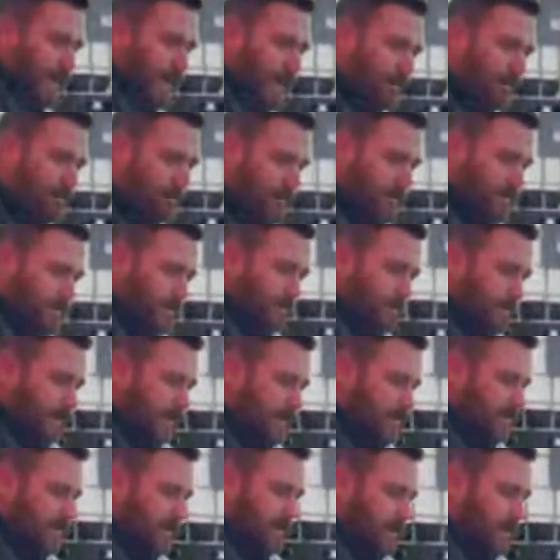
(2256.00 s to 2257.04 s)
Right after this,
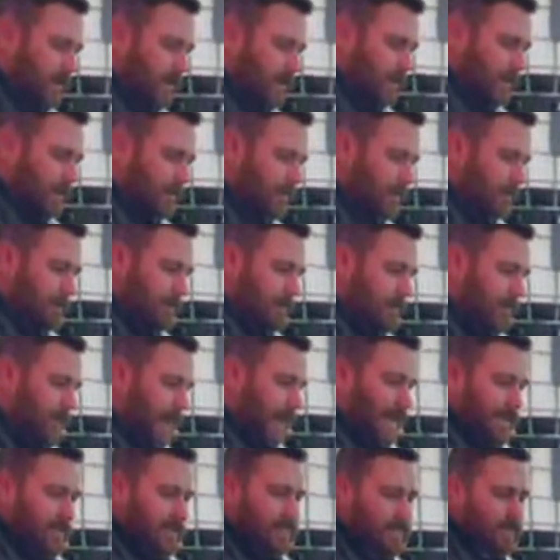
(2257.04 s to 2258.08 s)
I'm actually gonna,
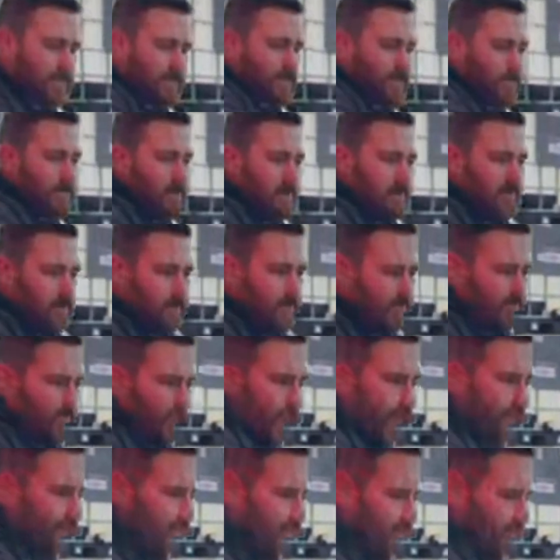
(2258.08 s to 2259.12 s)
somebody asked on the
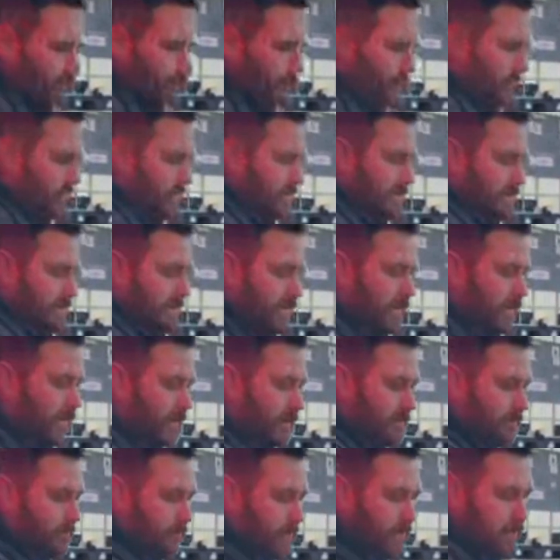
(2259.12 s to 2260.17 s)
live, I hope they're still on
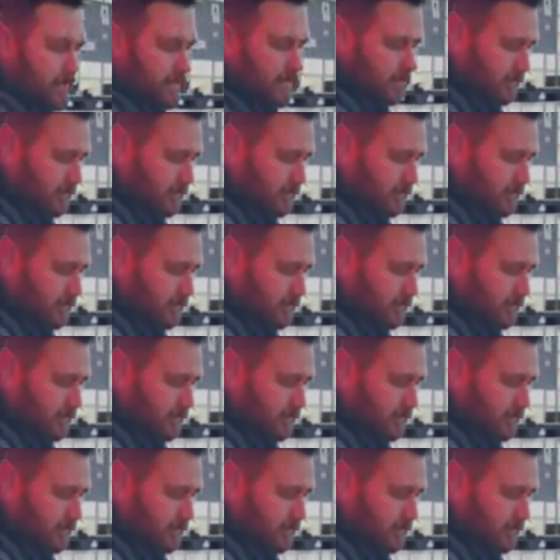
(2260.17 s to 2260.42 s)
here, but to